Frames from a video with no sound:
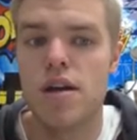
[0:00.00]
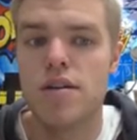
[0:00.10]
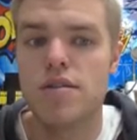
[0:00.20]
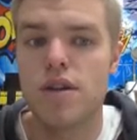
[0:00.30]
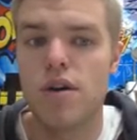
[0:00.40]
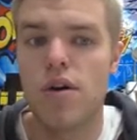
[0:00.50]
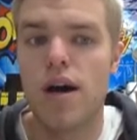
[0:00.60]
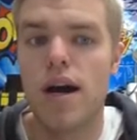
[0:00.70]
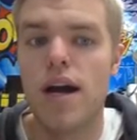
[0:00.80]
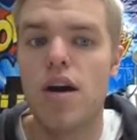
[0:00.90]
So
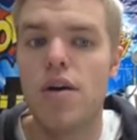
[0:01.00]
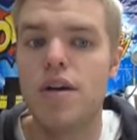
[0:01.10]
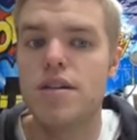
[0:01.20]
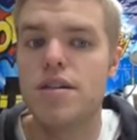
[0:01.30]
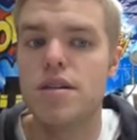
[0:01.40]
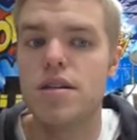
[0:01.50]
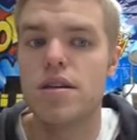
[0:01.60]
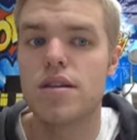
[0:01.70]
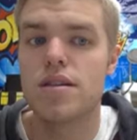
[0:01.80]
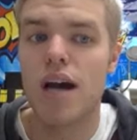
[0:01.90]
I always
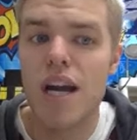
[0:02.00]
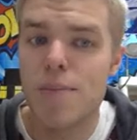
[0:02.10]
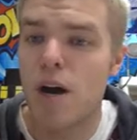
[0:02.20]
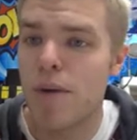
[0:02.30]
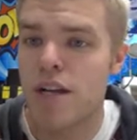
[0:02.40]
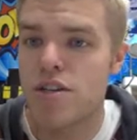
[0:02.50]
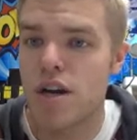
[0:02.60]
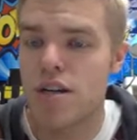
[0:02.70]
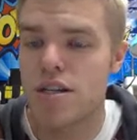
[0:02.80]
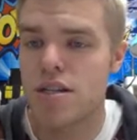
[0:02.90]
type out my
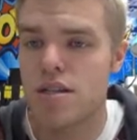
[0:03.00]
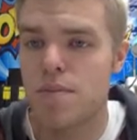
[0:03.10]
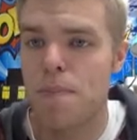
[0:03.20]
instructions